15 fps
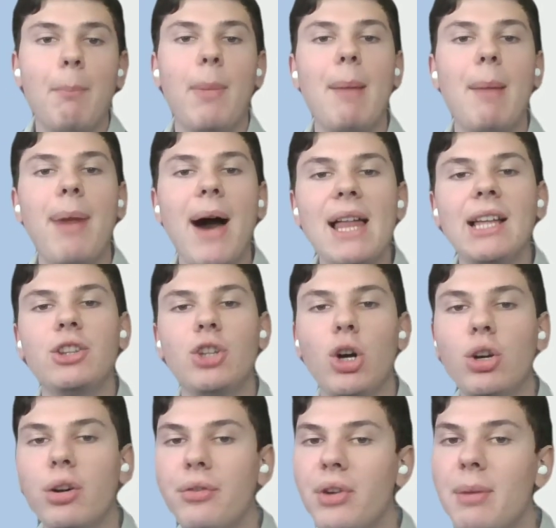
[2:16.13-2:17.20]
Mobile
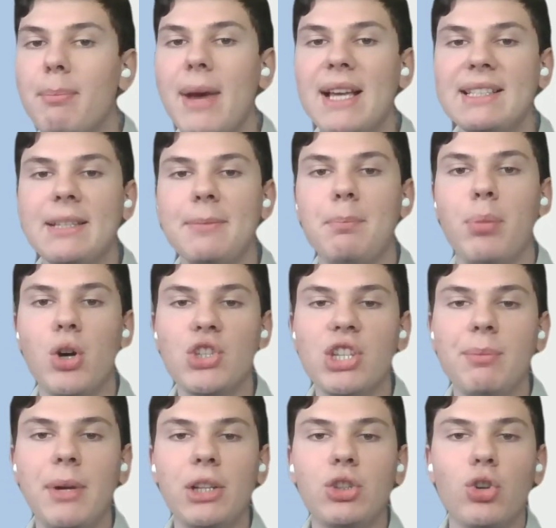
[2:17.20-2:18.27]
ethnography makes it
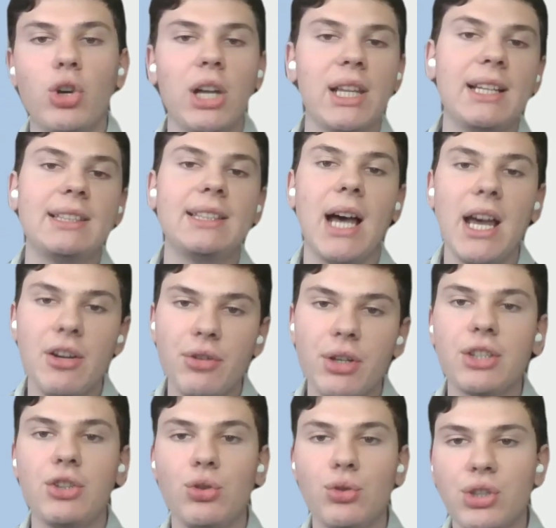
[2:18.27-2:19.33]
possible to collect
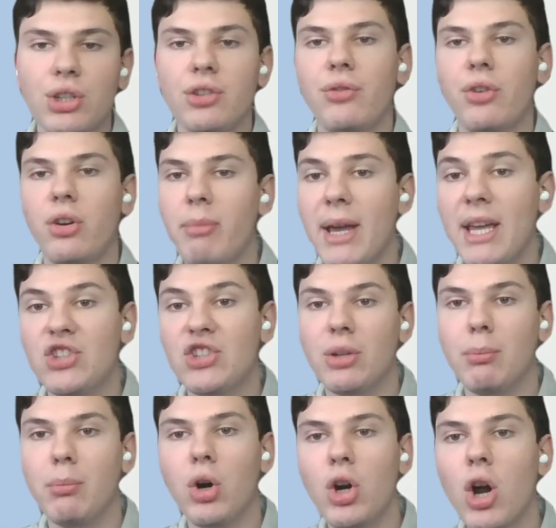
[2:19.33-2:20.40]
direct user
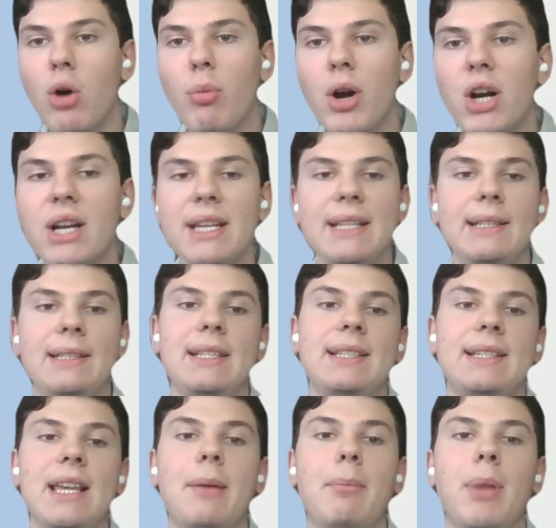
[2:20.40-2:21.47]
information. Moreover, it
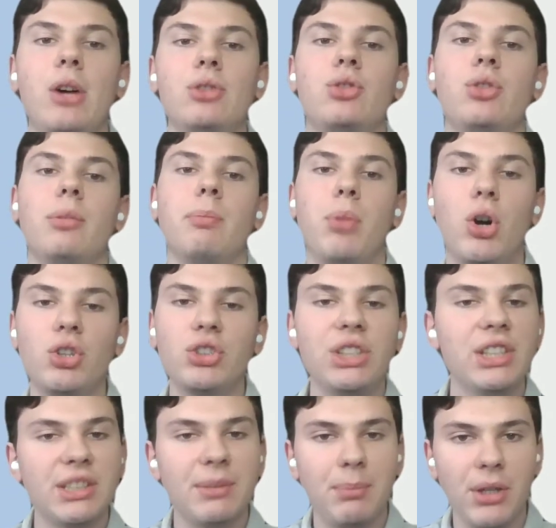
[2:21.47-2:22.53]
is about
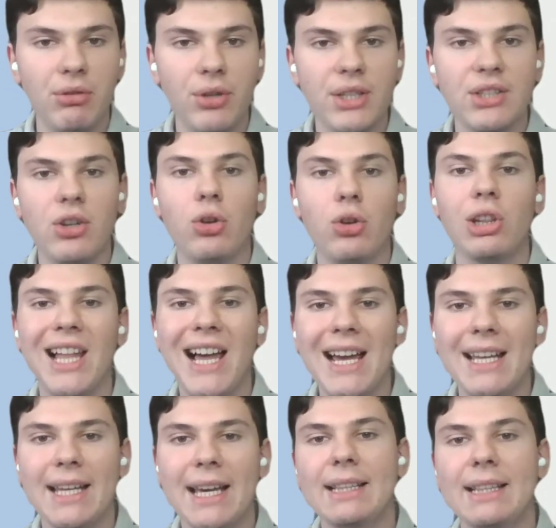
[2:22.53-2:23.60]
reporting experience
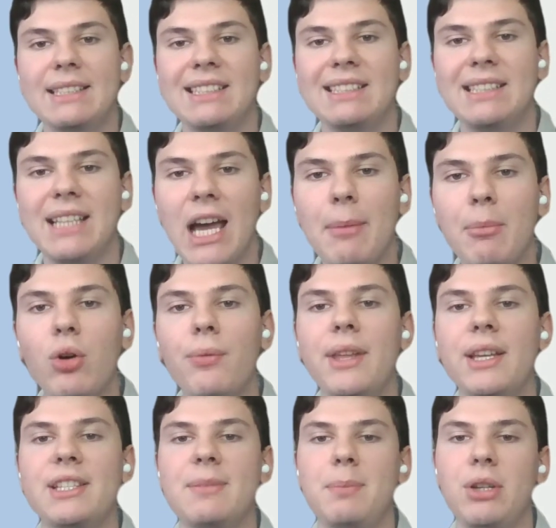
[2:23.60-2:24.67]
online at the time of
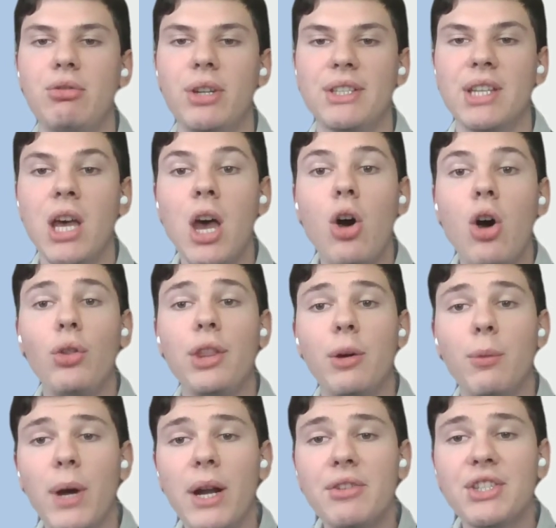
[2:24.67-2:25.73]
the experience, on the
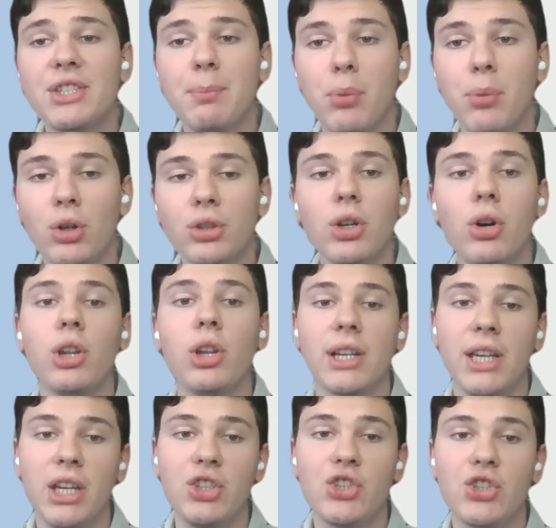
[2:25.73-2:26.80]
very spot or
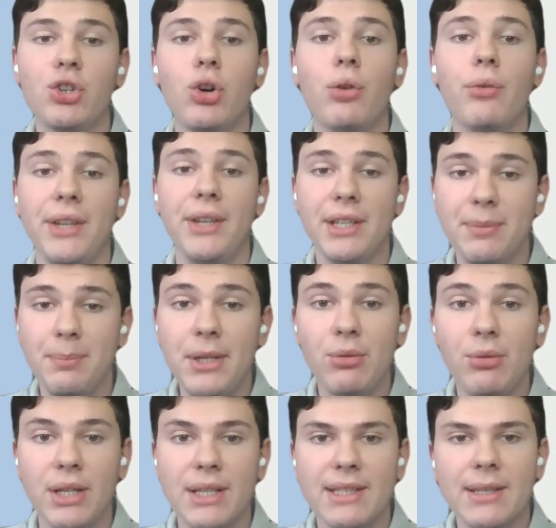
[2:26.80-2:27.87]
location of the
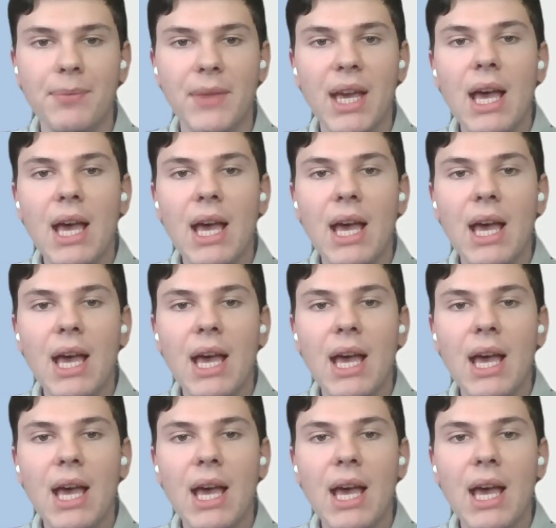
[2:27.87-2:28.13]
experience.